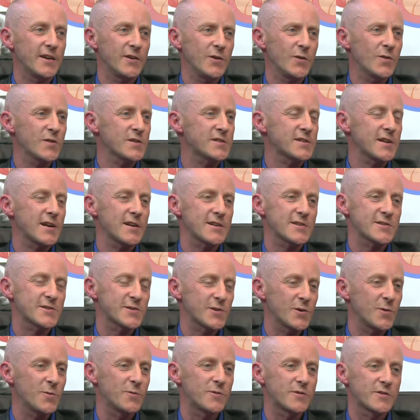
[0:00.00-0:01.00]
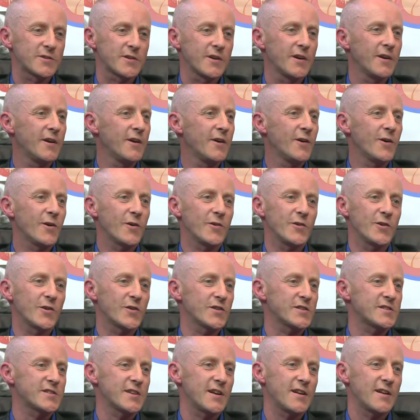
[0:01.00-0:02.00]
You could sell a suit, or you
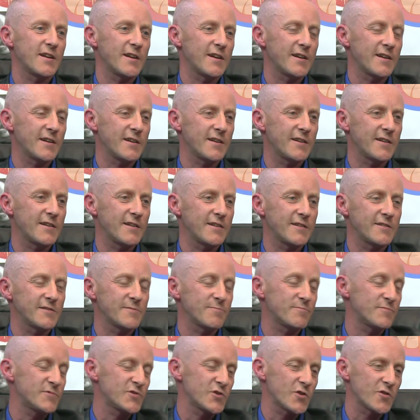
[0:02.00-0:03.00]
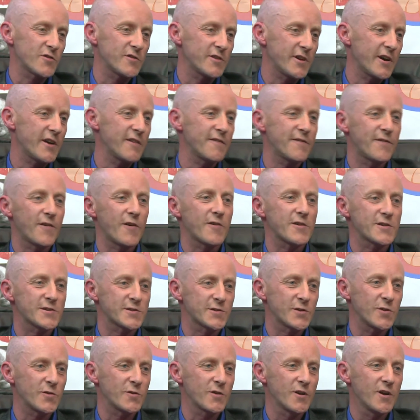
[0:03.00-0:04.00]
could sell a shirt and tie for a
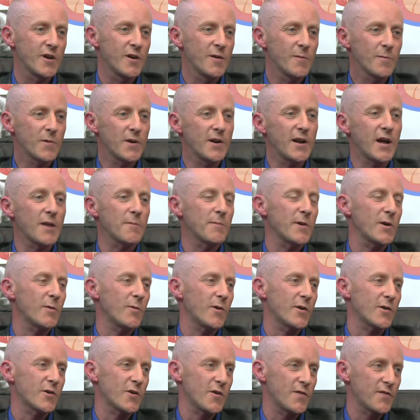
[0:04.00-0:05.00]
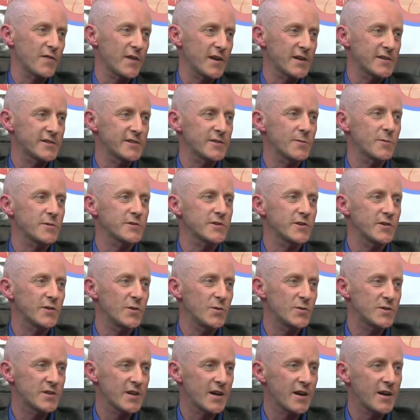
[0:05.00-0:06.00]
suit. But a lad might want cufflinks, he wants a
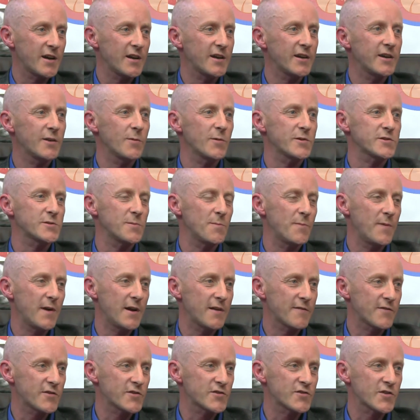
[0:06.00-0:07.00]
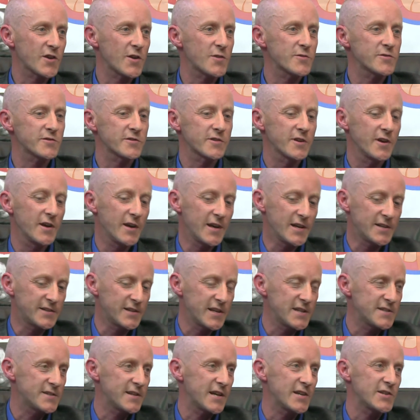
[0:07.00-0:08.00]
new tie, he wants a belt for his trousers, he
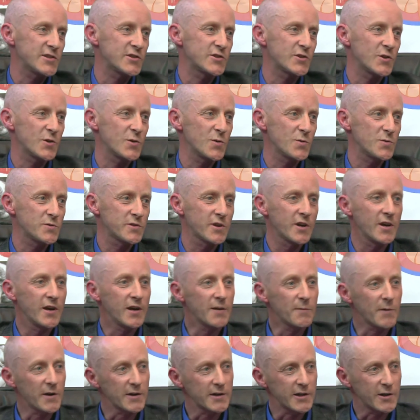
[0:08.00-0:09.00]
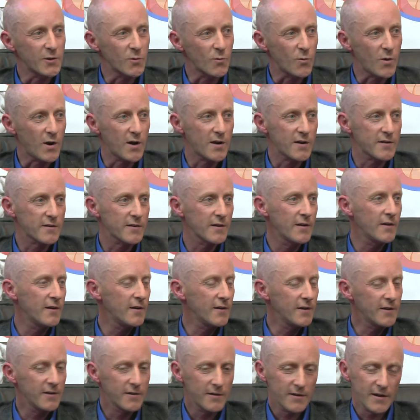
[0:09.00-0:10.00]
sees nice shoes, he might need a wallet.
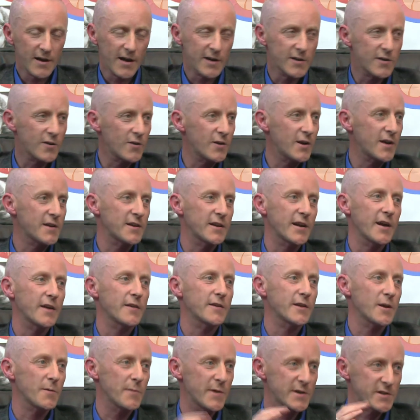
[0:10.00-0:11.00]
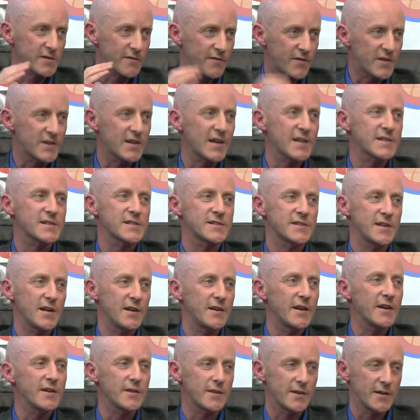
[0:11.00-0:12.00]
Add all that together, that makes a fantastic sale at
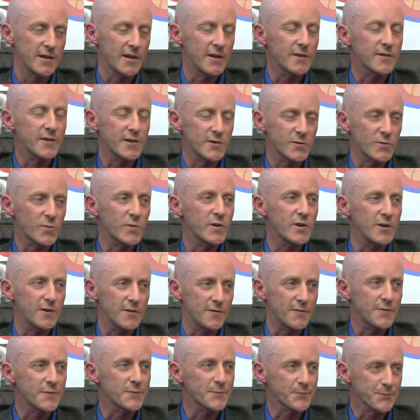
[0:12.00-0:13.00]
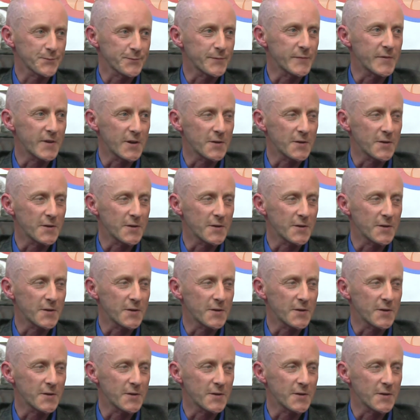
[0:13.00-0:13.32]
the end of the day. That's what we love. Yeah.